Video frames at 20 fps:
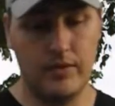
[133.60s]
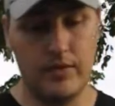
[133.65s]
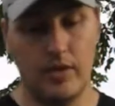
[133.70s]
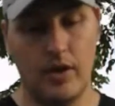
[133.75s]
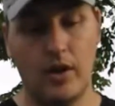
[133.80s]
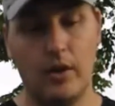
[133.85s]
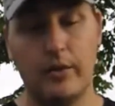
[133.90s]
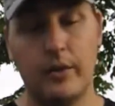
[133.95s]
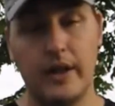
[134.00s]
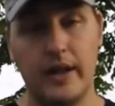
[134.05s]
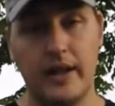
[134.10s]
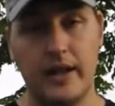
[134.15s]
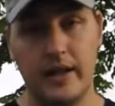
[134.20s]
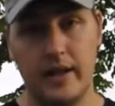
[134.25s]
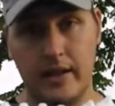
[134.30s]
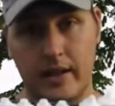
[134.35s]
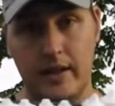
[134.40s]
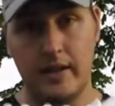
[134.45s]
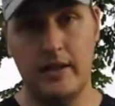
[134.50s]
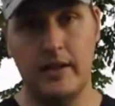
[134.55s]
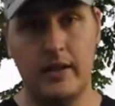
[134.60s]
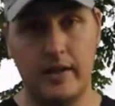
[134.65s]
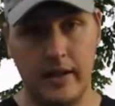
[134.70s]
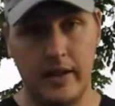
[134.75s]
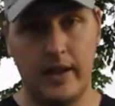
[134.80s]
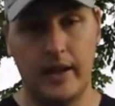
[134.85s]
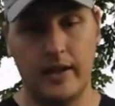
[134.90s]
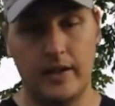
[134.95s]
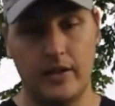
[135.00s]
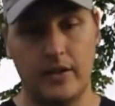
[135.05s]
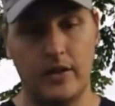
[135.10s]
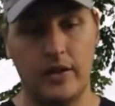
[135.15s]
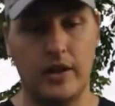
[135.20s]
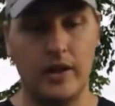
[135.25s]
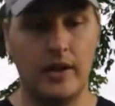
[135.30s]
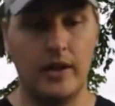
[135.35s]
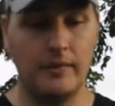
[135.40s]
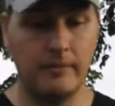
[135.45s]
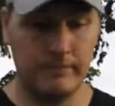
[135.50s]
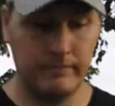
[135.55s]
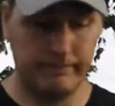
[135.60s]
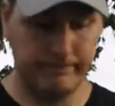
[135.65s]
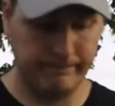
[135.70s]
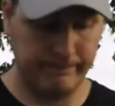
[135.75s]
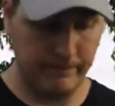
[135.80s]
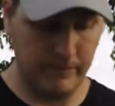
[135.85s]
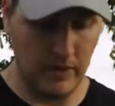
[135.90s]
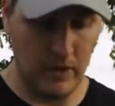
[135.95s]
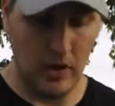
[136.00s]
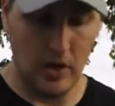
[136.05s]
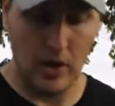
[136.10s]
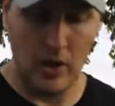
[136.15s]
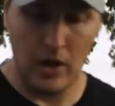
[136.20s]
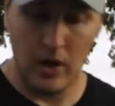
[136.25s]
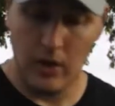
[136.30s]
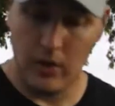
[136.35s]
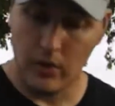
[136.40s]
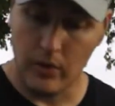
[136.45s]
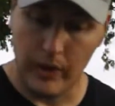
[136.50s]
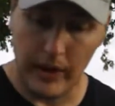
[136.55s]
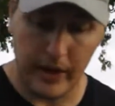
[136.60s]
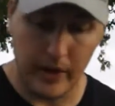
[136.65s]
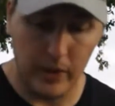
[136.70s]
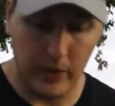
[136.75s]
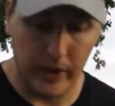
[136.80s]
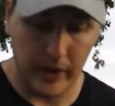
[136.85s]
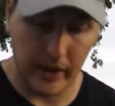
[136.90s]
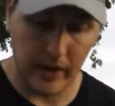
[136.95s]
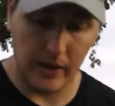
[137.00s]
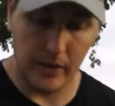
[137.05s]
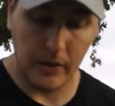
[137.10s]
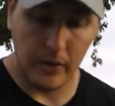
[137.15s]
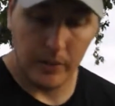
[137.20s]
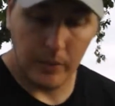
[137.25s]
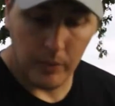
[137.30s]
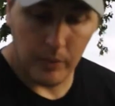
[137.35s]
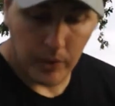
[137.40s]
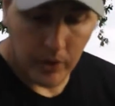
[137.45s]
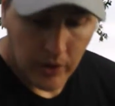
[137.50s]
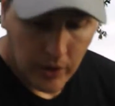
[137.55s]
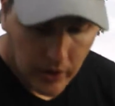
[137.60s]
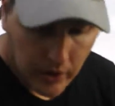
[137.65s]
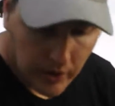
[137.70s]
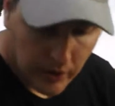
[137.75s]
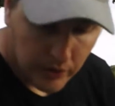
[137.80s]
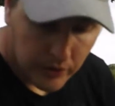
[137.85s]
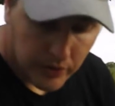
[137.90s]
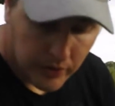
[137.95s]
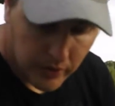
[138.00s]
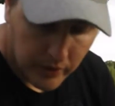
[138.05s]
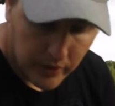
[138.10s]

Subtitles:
array and hookup. Right quick, we're gonna go through